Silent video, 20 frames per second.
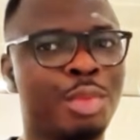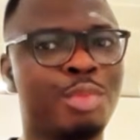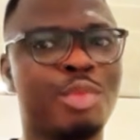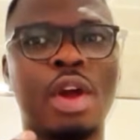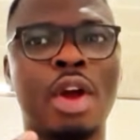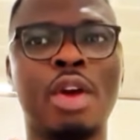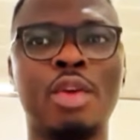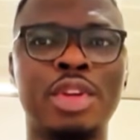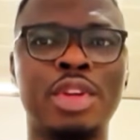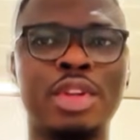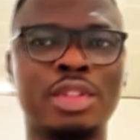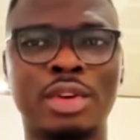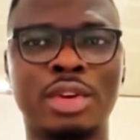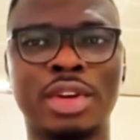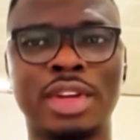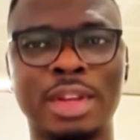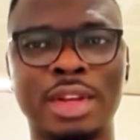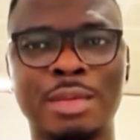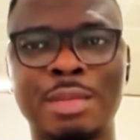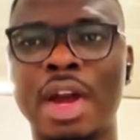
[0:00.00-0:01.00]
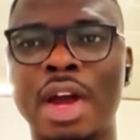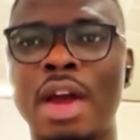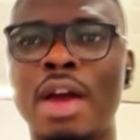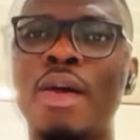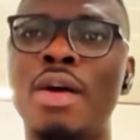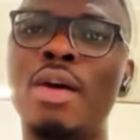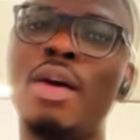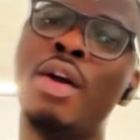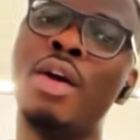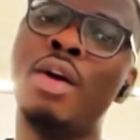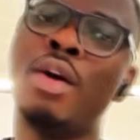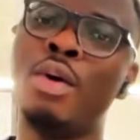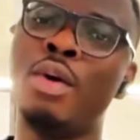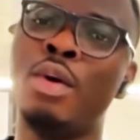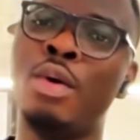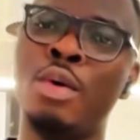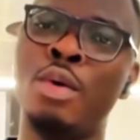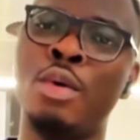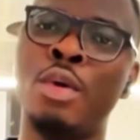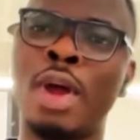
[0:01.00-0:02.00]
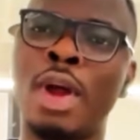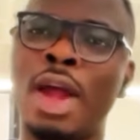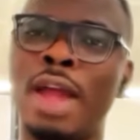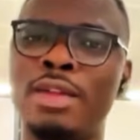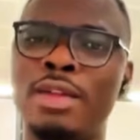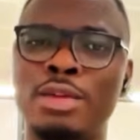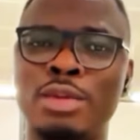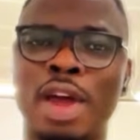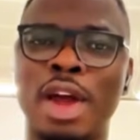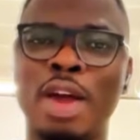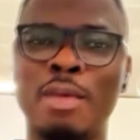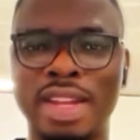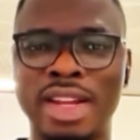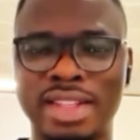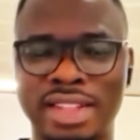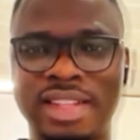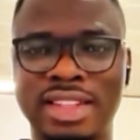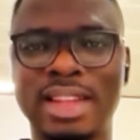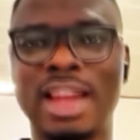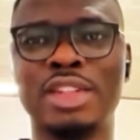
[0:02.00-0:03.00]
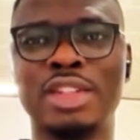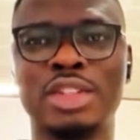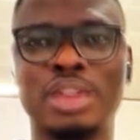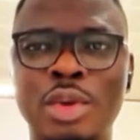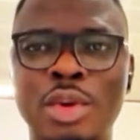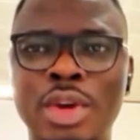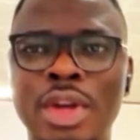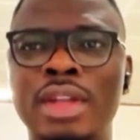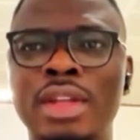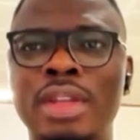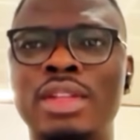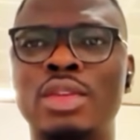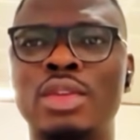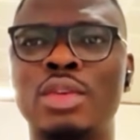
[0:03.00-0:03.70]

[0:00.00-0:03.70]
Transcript: People are always talking about, oh, I don't know how my data is going.